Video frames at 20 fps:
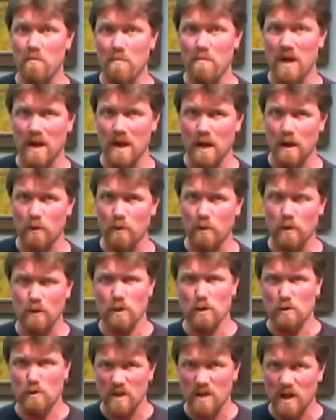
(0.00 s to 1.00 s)
meaning
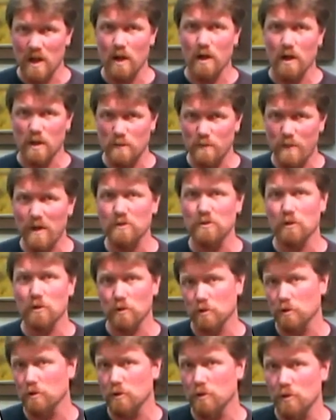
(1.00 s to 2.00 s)
using a
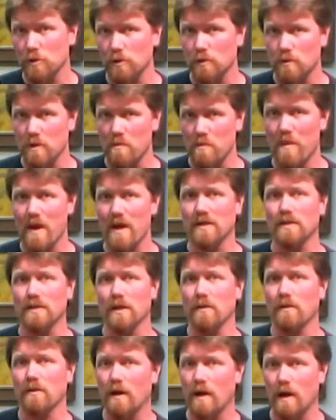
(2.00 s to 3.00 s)
special glue that makes
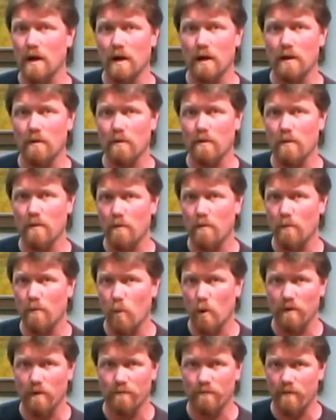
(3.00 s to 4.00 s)
it
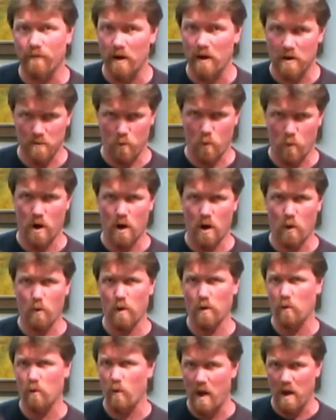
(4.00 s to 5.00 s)
work very well
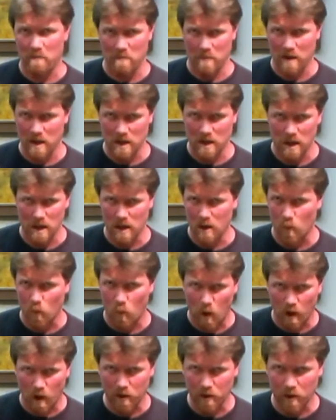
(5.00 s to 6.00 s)
with wet media,
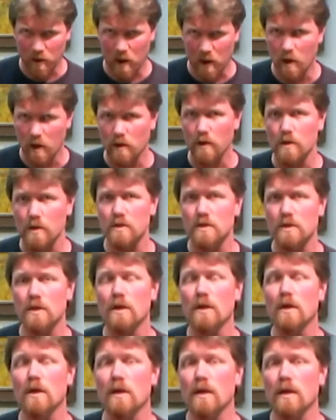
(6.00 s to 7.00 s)
watercolors,
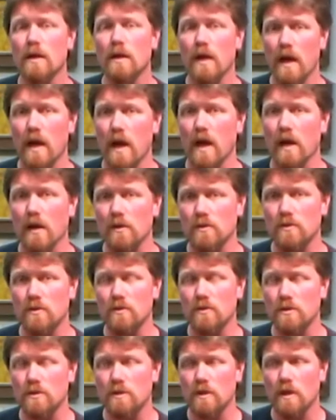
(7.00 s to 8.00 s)
inks,
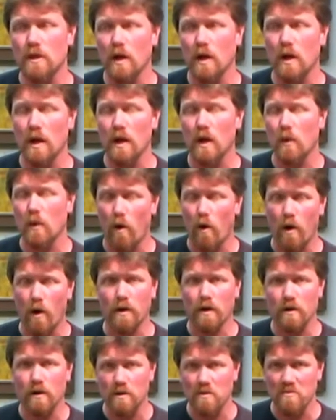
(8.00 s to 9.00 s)

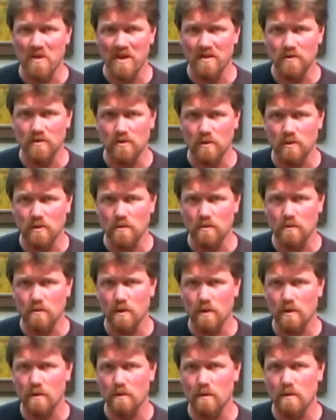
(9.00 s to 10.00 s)
watercolor pencil,
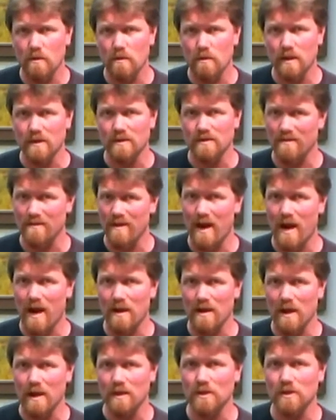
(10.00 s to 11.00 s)
things of
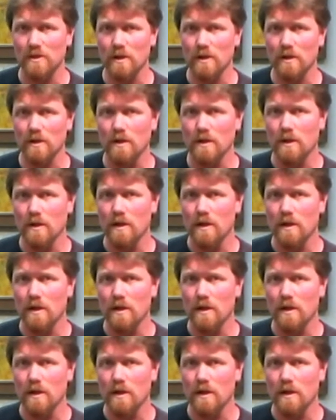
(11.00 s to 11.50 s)
that nature.